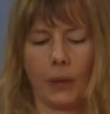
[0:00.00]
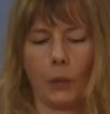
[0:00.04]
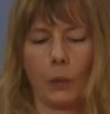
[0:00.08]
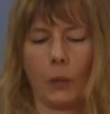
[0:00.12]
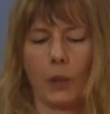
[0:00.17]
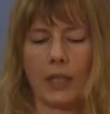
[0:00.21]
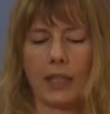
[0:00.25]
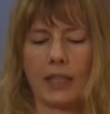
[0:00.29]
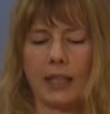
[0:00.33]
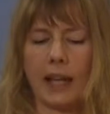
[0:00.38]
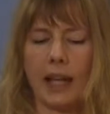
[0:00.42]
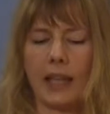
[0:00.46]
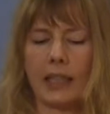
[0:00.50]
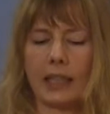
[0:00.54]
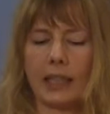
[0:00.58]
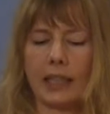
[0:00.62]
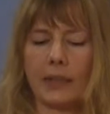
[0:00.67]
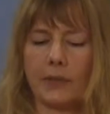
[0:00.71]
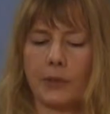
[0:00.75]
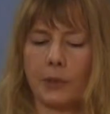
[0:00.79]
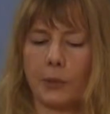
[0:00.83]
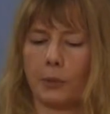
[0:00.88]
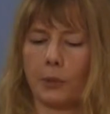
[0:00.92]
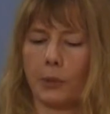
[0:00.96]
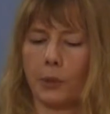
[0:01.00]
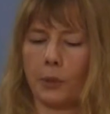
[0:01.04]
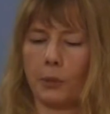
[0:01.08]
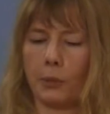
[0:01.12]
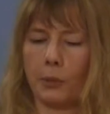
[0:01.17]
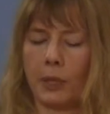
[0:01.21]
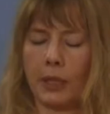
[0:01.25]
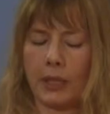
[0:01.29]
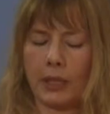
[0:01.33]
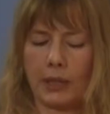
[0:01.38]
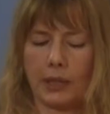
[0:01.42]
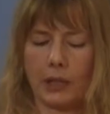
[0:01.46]
Once I leave the
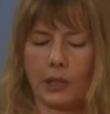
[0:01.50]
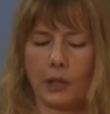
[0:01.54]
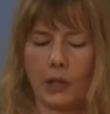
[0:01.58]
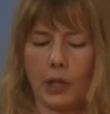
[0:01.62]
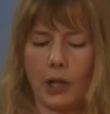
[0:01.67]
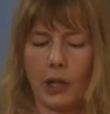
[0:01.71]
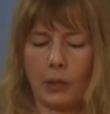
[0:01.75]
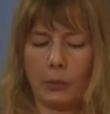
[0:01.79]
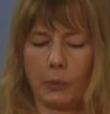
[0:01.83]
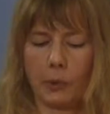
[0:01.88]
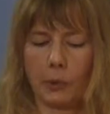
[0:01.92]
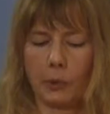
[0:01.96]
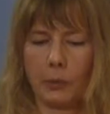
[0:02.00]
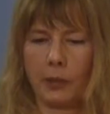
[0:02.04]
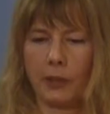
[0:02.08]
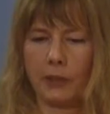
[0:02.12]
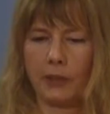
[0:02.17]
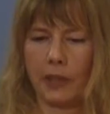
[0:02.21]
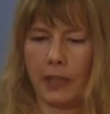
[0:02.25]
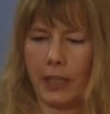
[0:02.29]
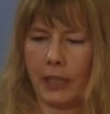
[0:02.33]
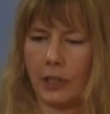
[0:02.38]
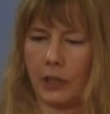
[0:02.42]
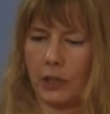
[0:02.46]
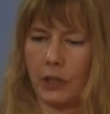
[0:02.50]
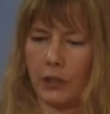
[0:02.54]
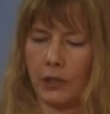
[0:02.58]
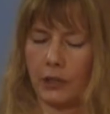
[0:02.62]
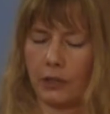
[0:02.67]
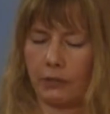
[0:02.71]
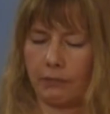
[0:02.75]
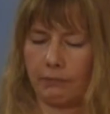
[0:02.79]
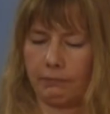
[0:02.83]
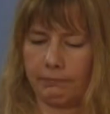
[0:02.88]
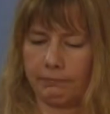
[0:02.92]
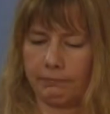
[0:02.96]
room, the job will be finished.